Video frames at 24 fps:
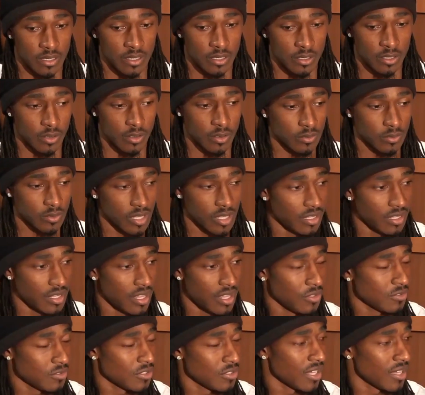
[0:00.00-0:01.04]
you know,
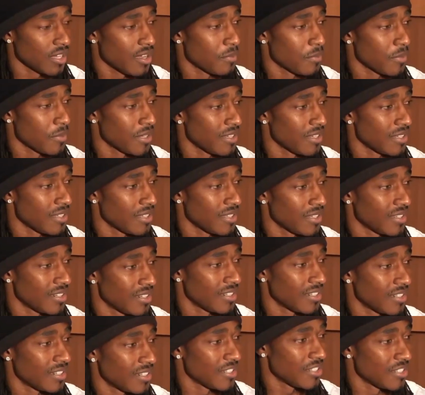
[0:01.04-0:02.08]
they usually come in
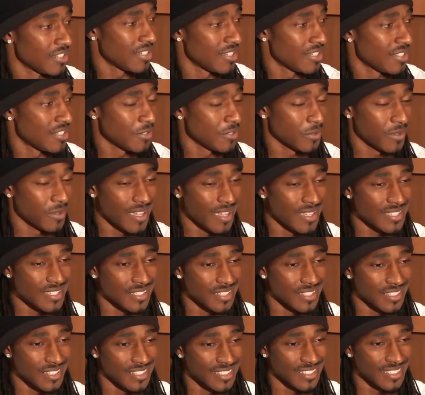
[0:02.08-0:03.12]
and showcase
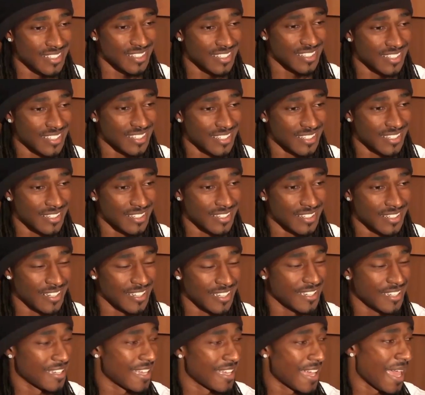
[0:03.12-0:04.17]

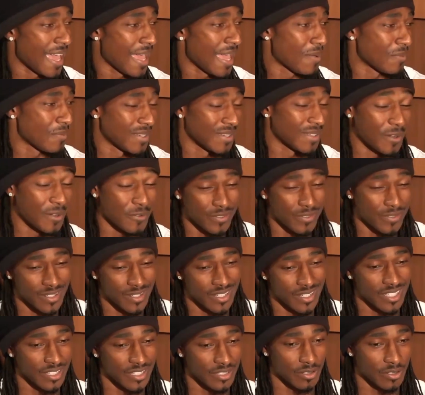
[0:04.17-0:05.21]
a good game, and
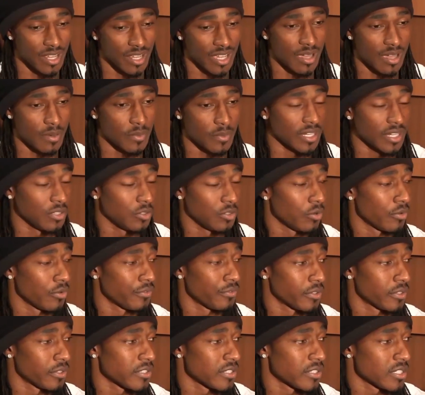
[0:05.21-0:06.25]
hopefully, you know, they come in and do it
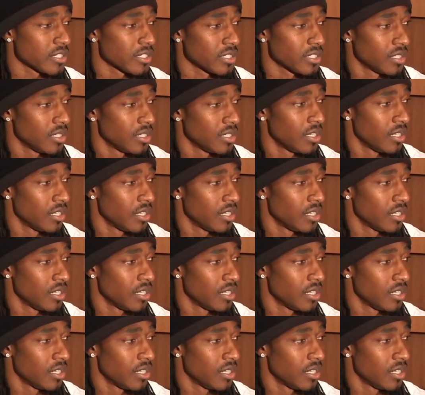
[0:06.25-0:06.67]
for us